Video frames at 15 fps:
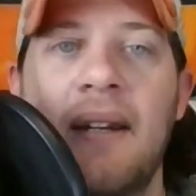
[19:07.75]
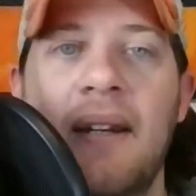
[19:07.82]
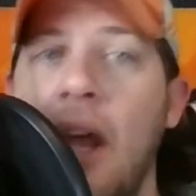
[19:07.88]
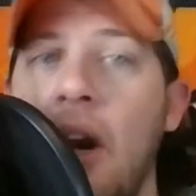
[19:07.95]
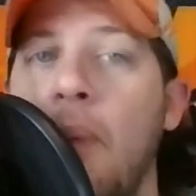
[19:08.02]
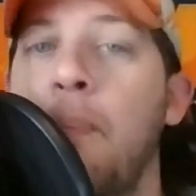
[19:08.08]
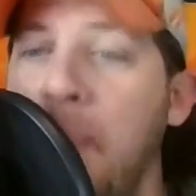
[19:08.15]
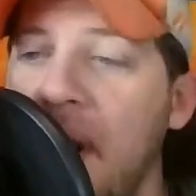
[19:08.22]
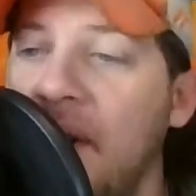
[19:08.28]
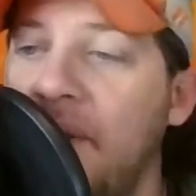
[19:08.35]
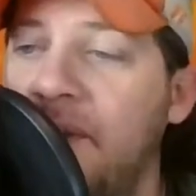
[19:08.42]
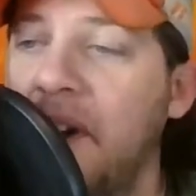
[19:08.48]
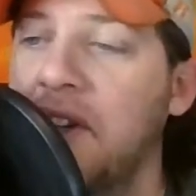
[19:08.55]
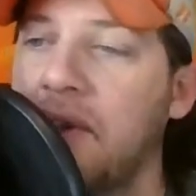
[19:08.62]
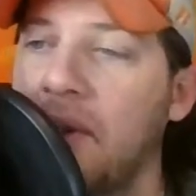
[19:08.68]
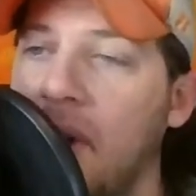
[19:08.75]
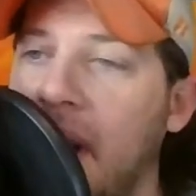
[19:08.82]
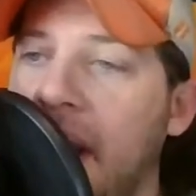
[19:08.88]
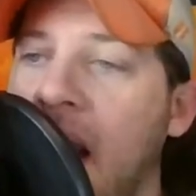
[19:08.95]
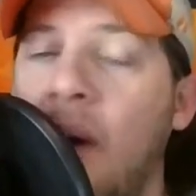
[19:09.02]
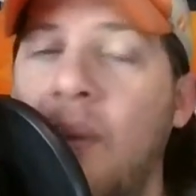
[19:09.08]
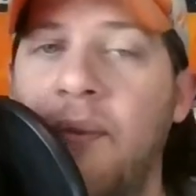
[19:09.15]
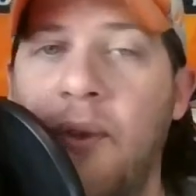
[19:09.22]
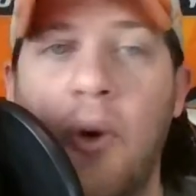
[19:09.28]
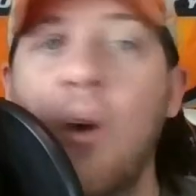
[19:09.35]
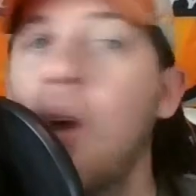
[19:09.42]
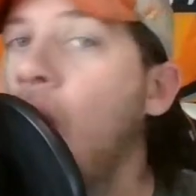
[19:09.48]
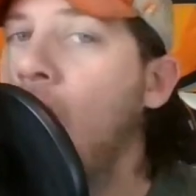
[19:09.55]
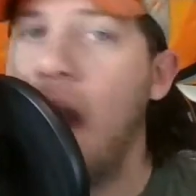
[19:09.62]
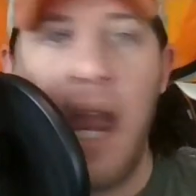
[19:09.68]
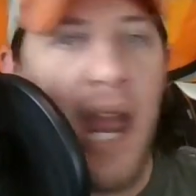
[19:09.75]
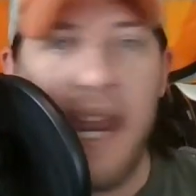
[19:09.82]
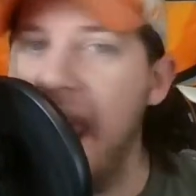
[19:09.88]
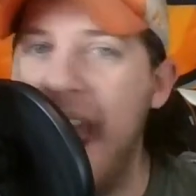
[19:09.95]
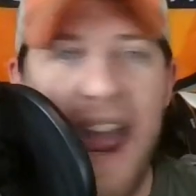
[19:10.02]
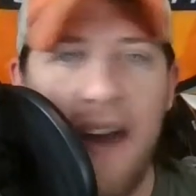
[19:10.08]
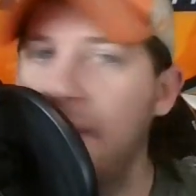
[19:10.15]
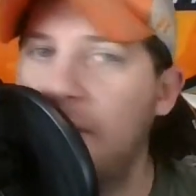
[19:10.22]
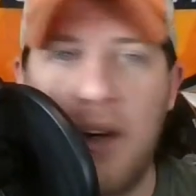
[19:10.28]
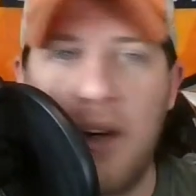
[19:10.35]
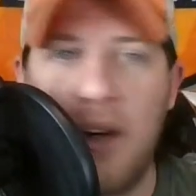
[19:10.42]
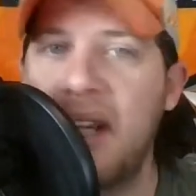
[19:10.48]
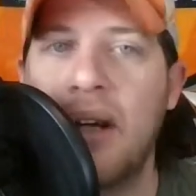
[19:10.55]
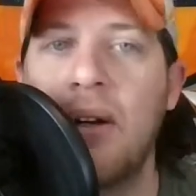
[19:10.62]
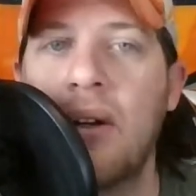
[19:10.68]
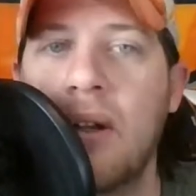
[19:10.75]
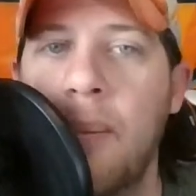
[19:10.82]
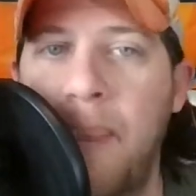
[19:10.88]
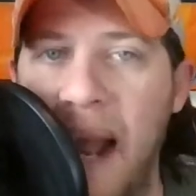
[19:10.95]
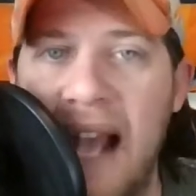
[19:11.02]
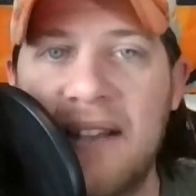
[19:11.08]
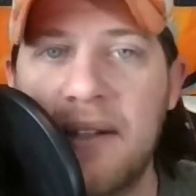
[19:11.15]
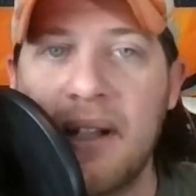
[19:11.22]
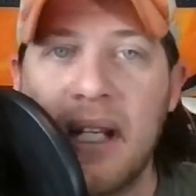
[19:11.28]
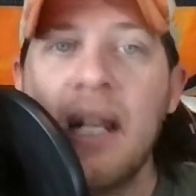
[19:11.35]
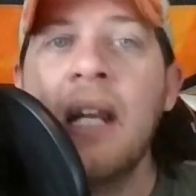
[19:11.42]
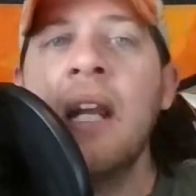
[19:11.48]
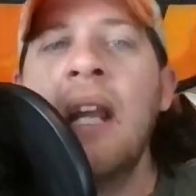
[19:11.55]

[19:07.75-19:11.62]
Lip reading: that are beneficial and helpful in every single capacity,